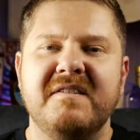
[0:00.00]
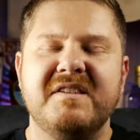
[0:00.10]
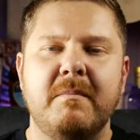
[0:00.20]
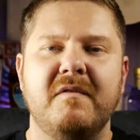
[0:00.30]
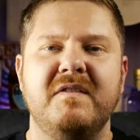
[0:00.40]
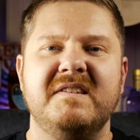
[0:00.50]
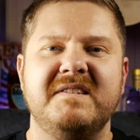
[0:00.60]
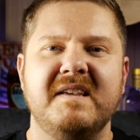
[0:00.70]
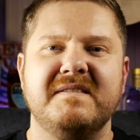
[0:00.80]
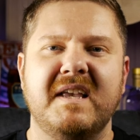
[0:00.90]
Some of these
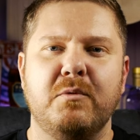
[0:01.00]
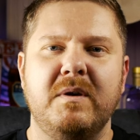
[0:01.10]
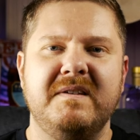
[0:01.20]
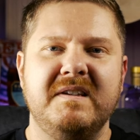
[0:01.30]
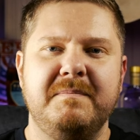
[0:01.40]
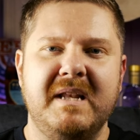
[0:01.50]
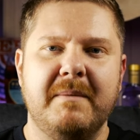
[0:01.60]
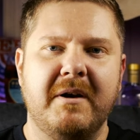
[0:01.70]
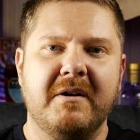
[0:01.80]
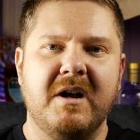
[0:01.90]
taste like Reese's peanut
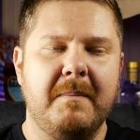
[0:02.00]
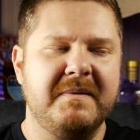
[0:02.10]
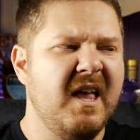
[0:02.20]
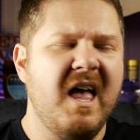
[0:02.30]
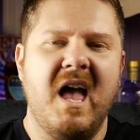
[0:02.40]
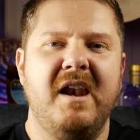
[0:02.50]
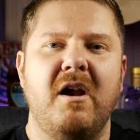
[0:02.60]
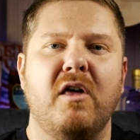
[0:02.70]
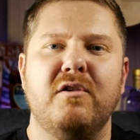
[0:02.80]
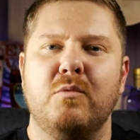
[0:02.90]
butter cups, and
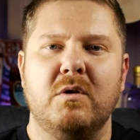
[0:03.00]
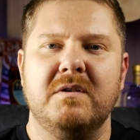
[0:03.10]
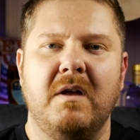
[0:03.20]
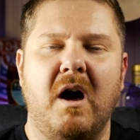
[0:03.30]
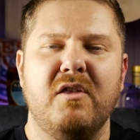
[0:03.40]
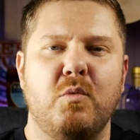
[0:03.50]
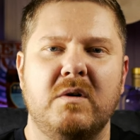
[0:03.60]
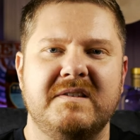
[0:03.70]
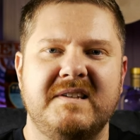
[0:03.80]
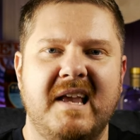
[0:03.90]
other
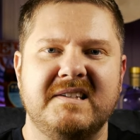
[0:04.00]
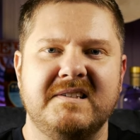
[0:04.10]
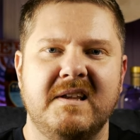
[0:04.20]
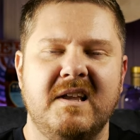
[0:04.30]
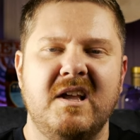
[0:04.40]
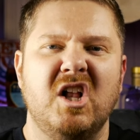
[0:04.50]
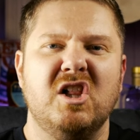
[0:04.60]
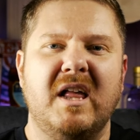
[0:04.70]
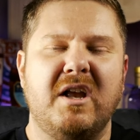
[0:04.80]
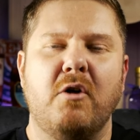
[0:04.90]
ones taste
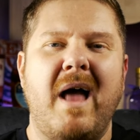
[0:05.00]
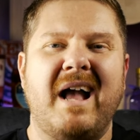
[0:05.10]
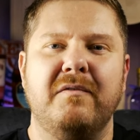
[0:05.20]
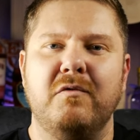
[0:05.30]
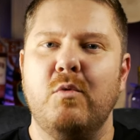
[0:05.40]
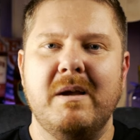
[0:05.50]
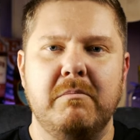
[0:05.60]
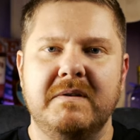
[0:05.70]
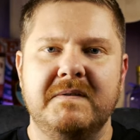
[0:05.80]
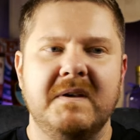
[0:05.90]
like a rack of
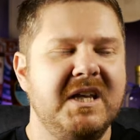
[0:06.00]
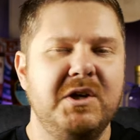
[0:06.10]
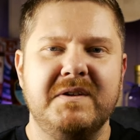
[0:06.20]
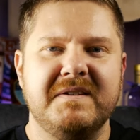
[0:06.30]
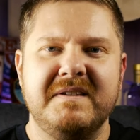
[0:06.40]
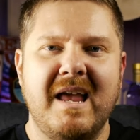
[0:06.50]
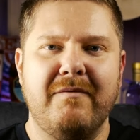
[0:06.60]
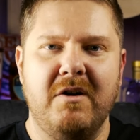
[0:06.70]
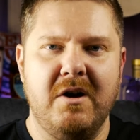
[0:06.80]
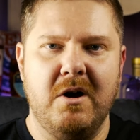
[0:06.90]
ribs. You just
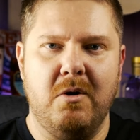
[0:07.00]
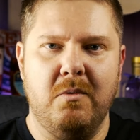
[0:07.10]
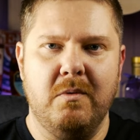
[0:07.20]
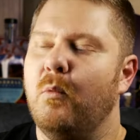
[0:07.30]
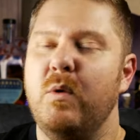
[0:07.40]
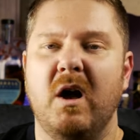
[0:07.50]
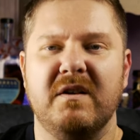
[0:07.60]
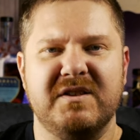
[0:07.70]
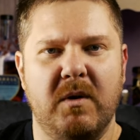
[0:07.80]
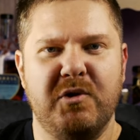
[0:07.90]
never know. We
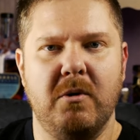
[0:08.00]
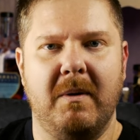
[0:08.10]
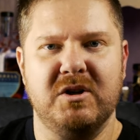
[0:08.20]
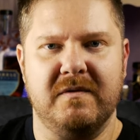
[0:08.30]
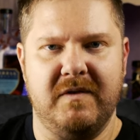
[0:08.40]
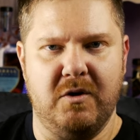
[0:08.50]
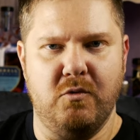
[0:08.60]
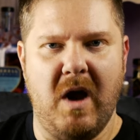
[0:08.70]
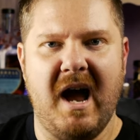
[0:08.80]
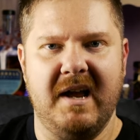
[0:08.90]
also went through a bunch of their
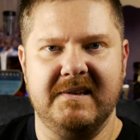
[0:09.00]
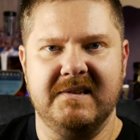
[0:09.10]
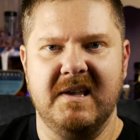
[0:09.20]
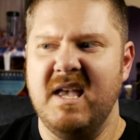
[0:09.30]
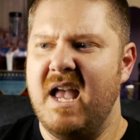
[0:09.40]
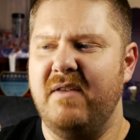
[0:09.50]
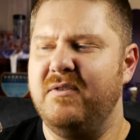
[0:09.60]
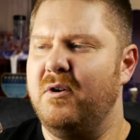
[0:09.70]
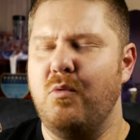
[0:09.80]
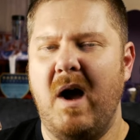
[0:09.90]
ryes, and
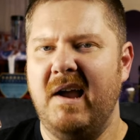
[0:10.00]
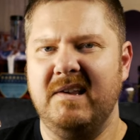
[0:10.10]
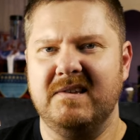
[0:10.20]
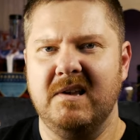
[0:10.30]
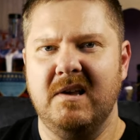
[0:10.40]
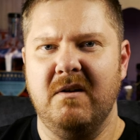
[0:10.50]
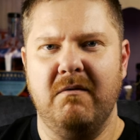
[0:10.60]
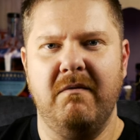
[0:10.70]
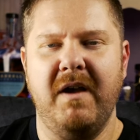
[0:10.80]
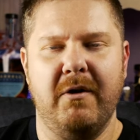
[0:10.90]
their ryes
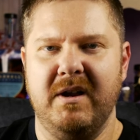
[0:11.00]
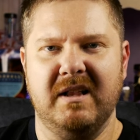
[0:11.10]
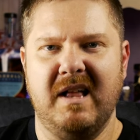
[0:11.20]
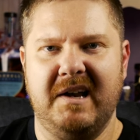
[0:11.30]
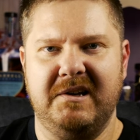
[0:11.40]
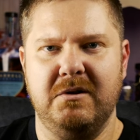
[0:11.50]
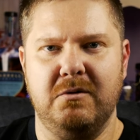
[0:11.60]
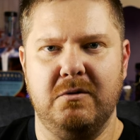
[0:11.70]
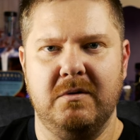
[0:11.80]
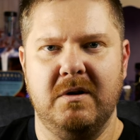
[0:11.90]
vary a lot
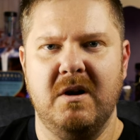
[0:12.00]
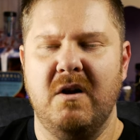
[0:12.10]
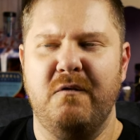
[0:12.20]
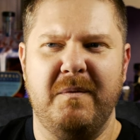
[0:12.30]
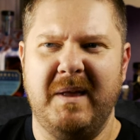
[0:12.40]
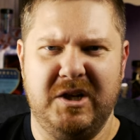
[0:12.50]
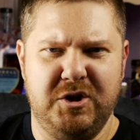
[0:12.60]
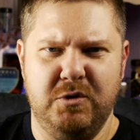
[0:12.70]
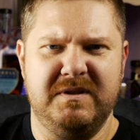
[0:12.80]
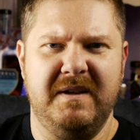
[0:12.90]
too. From like
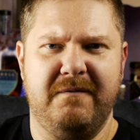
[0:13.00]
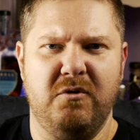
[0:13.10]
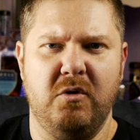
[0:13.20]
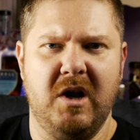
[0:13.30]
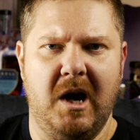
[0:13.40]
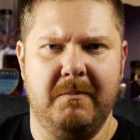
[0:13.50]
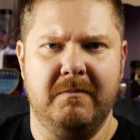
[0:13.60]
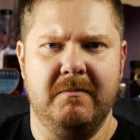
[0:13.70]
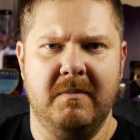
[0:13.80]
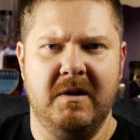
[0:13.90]
juicy fruit
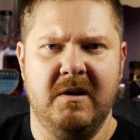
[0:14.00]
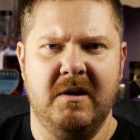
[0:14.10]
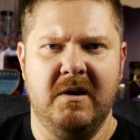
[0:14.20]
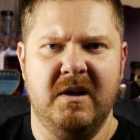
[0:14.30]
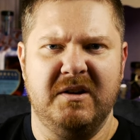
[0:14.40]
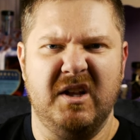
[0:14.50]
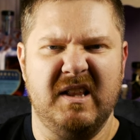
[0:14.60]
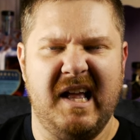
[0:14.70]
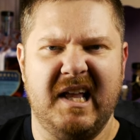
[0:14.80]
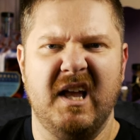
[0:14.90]
gum to
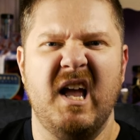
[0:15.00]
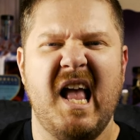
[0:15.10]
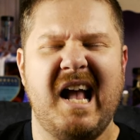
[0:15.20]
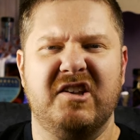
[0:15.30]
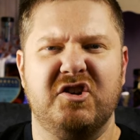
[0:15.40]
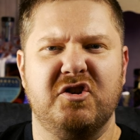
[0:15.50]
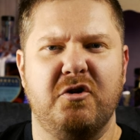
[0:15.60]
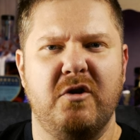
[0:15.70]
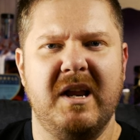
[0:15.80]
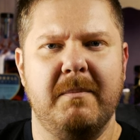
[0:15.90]
like
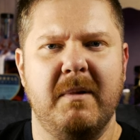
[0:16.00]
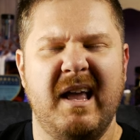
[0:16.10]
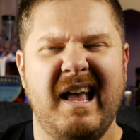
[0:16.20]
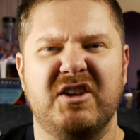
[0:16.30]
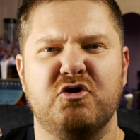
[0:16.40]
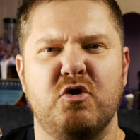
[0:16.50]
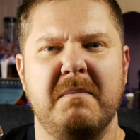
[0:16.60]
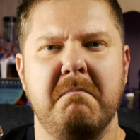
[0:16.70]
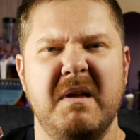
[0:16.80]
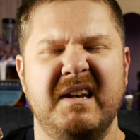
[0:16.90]
extreme
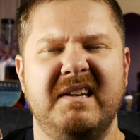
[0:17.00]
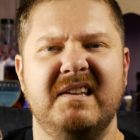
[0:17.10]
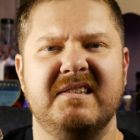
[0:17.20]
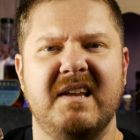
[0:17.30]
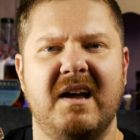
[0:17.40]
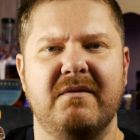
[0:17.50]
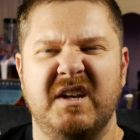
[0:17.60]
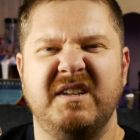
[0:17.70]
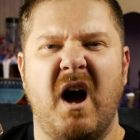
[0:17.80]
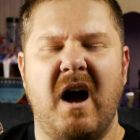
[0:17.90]
minty
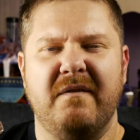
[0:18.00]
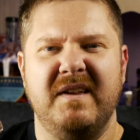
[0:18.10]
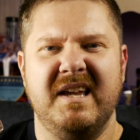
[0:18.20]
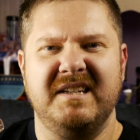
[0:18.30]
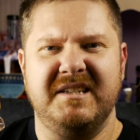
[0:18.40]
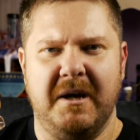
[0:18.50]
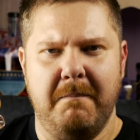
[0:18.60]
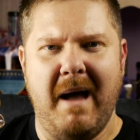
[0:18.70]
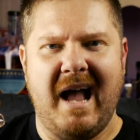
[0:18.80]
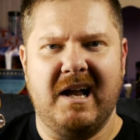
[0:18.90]
stuff, toffee and
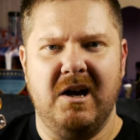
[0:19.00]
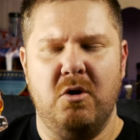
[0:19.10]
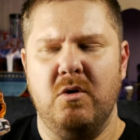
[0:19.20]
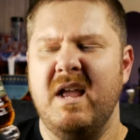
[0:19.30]
tobacco.